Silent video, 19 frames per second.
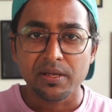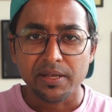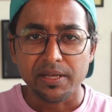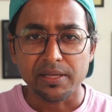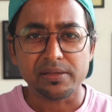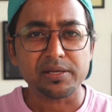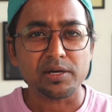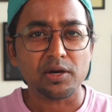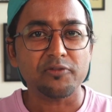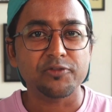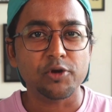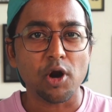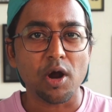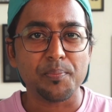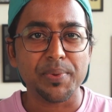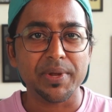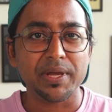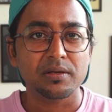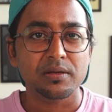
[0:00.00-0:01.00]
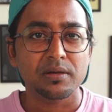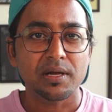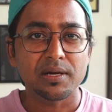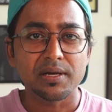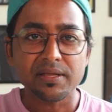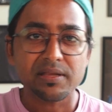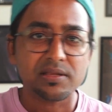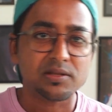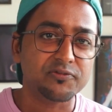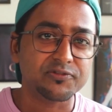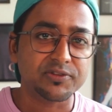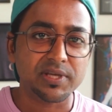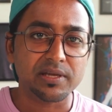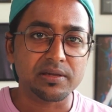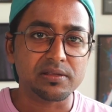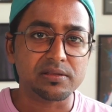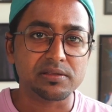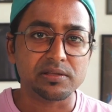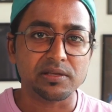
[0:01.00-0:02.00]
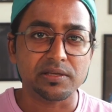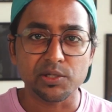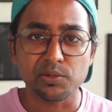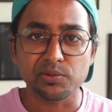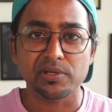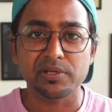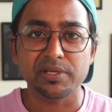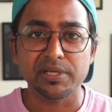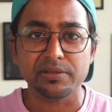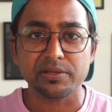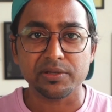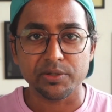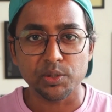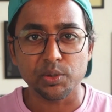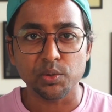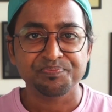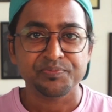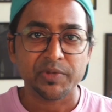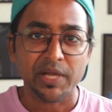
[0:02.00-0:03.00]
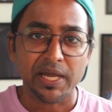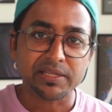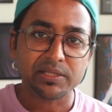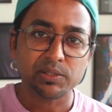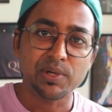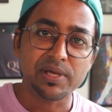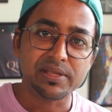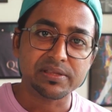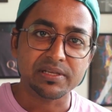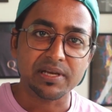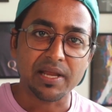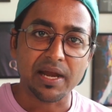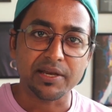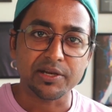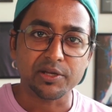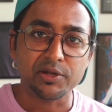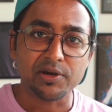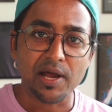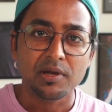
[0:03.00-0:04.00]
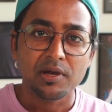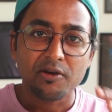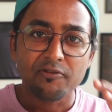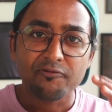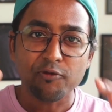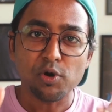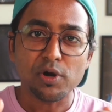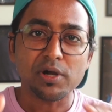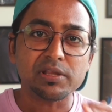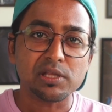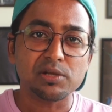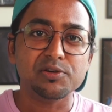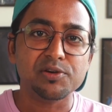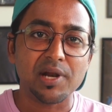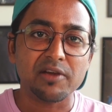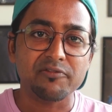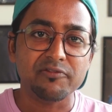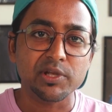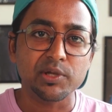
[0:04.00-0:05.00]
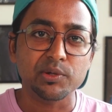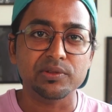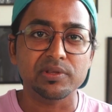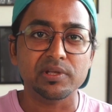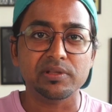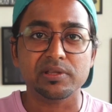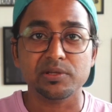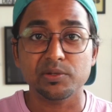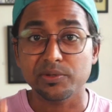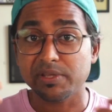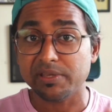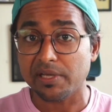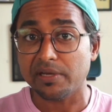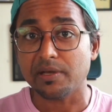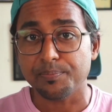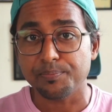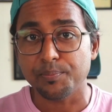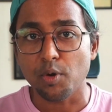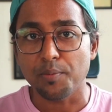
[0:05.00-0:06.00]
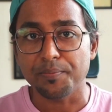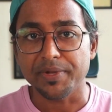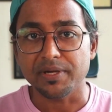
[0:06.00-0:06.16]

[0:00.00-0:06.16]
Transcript: Instead of dropping a list of things a user needs to do as soon as they land in your app, focus on driving users to the setup moment.